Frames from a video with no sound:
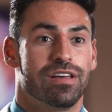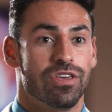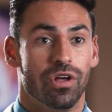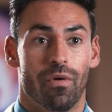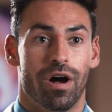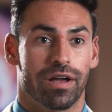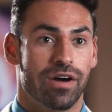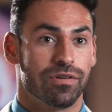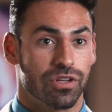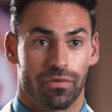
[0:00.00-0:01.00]
You'll walk out
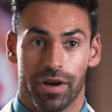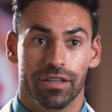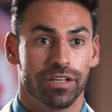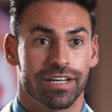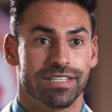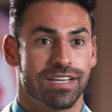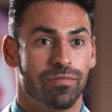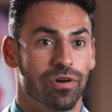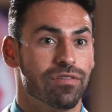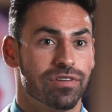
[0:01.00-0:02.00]
with great looking
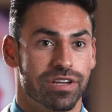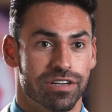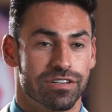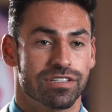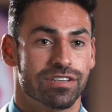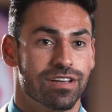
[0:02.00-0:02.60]
temporary veneers.